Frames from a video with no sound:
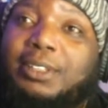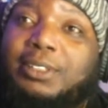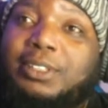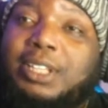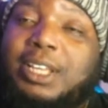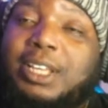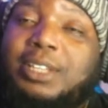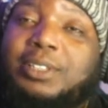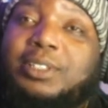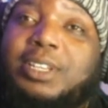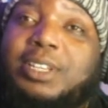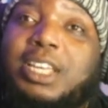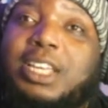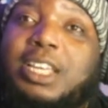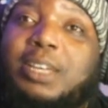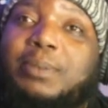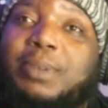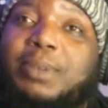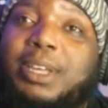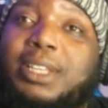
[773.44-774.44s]
This
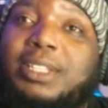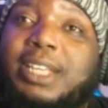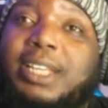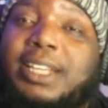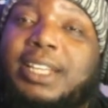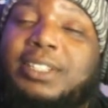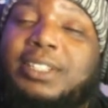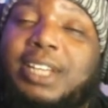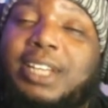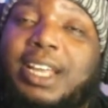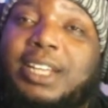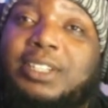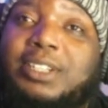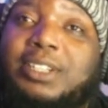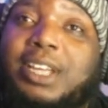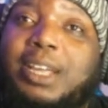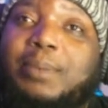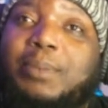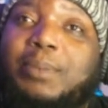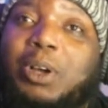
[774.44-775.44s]
team is a J.J.